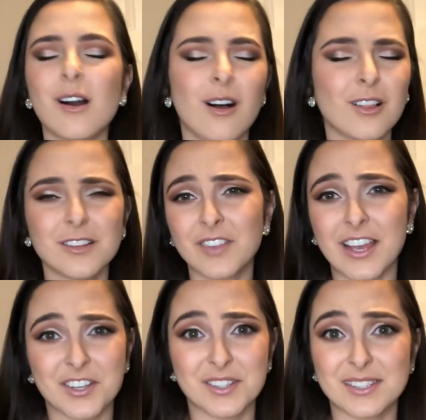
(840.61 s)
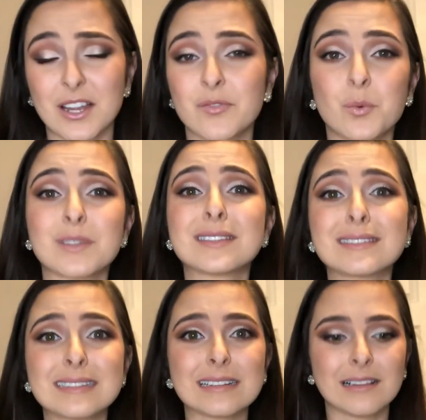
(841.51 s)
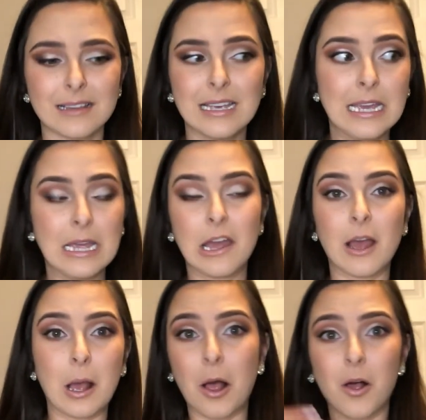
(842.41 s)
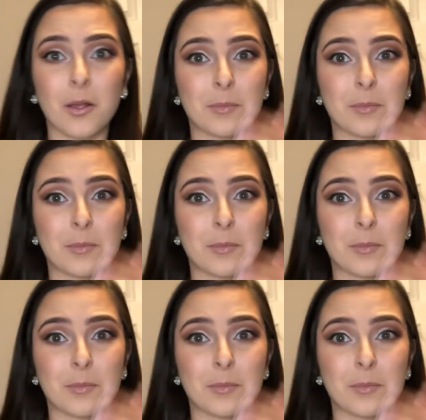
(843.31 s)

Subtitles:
all of that good stuff was still all